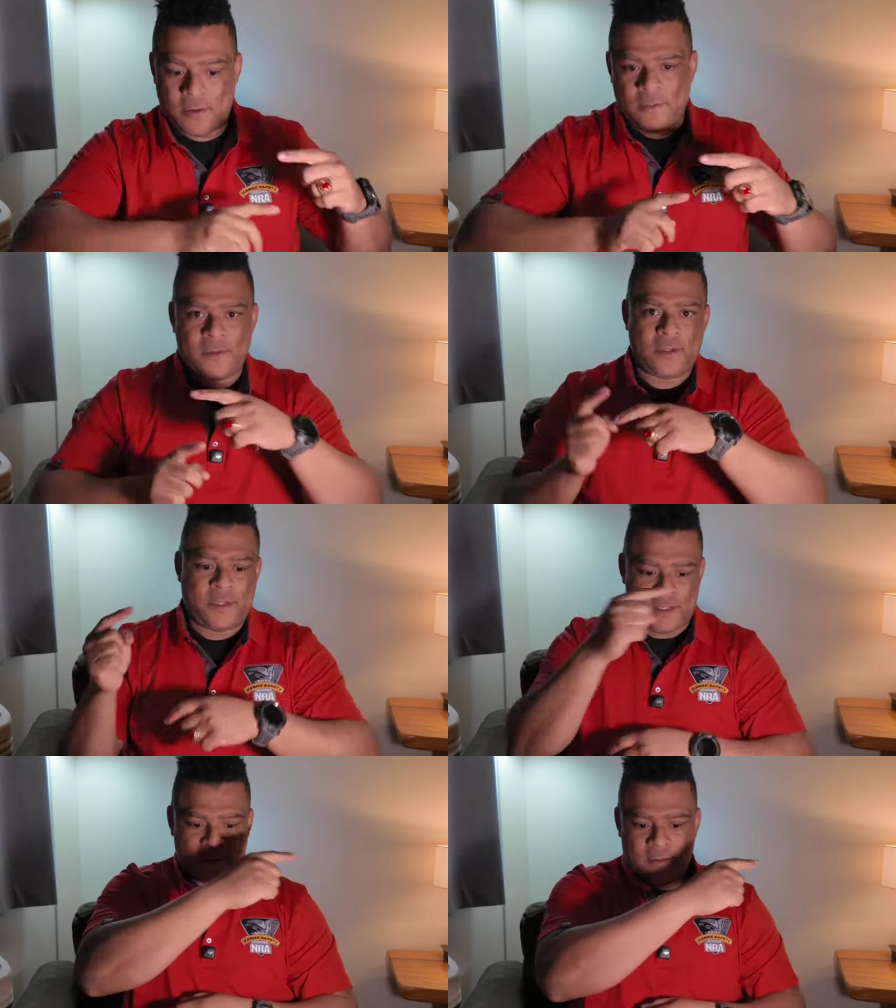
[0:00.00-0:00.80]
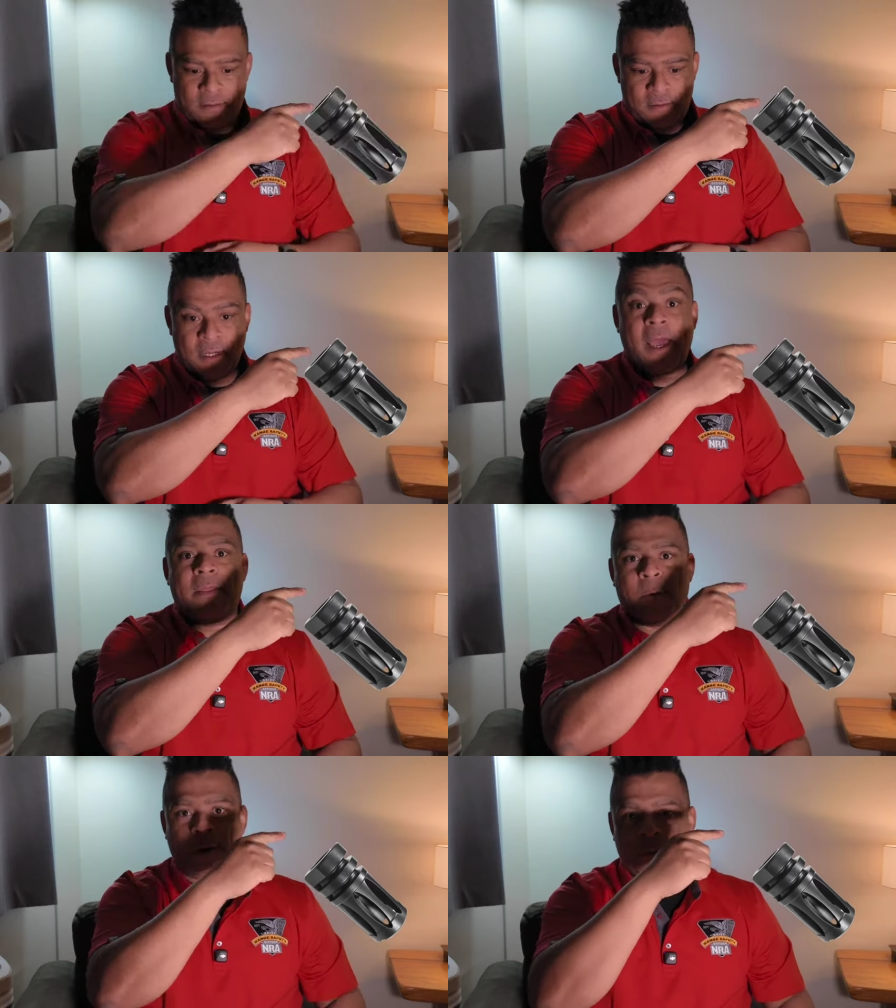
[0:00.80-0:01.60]
no, this. Yeah,
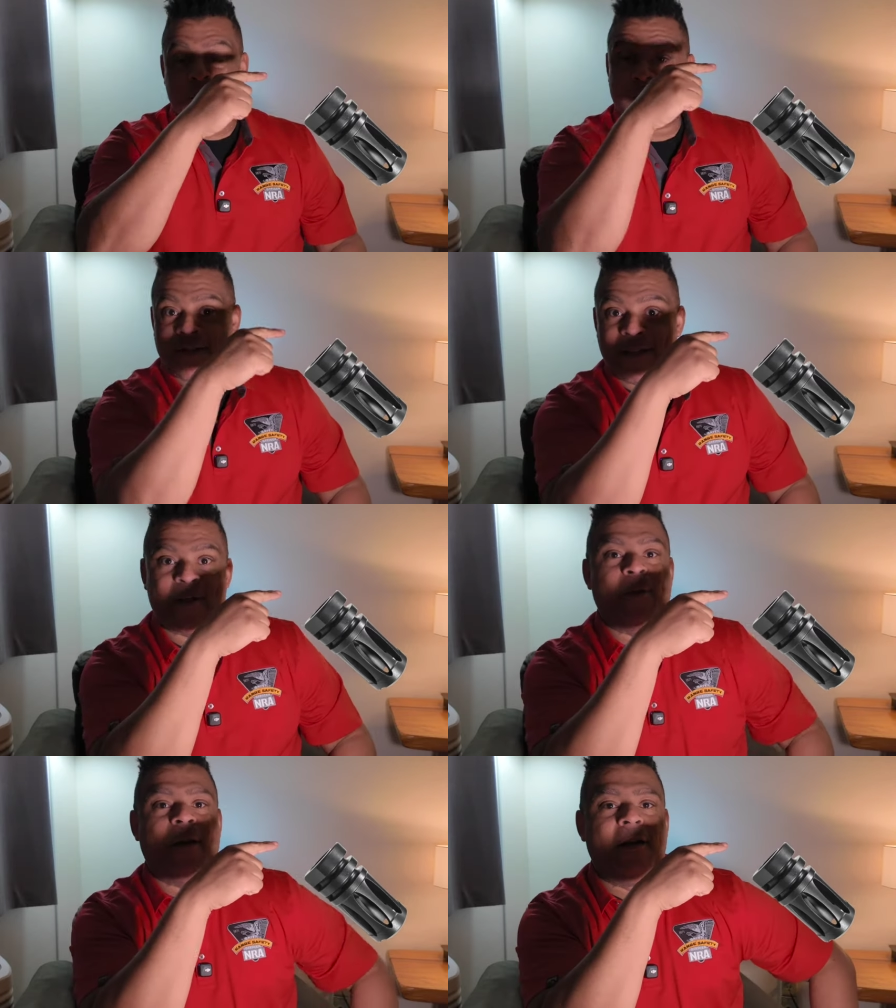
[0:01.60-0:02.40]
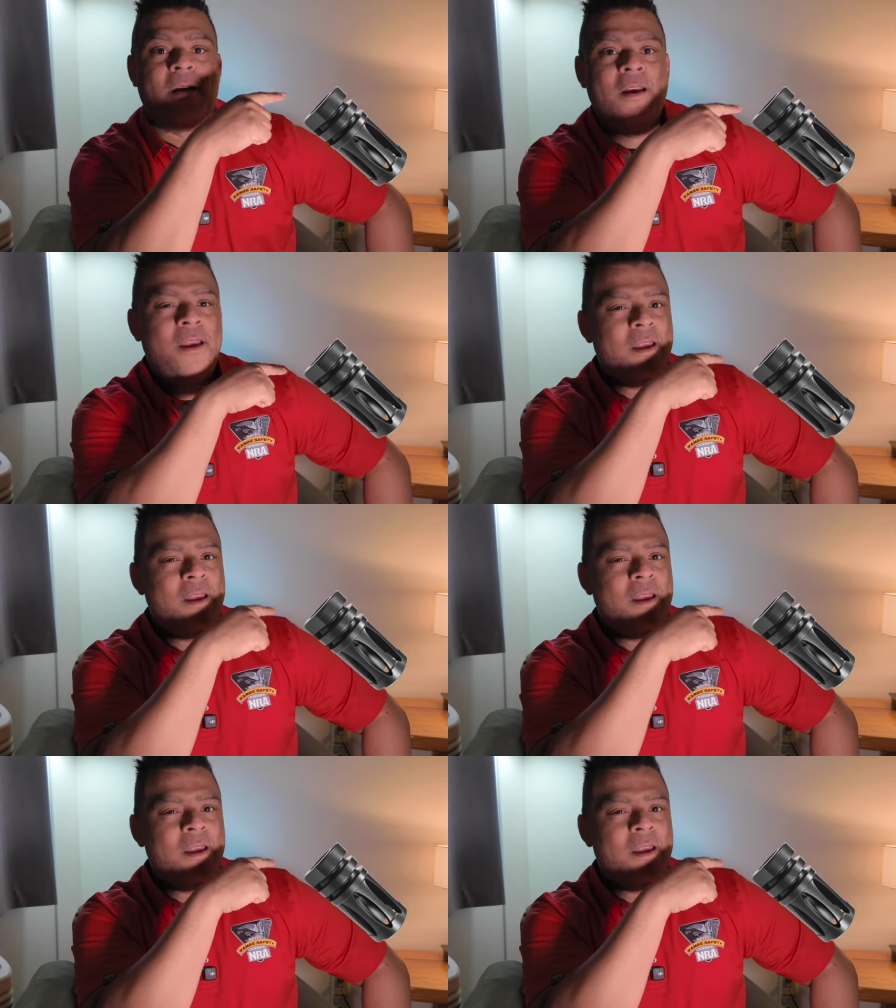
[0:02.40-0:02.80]
there we go. Which is this right here.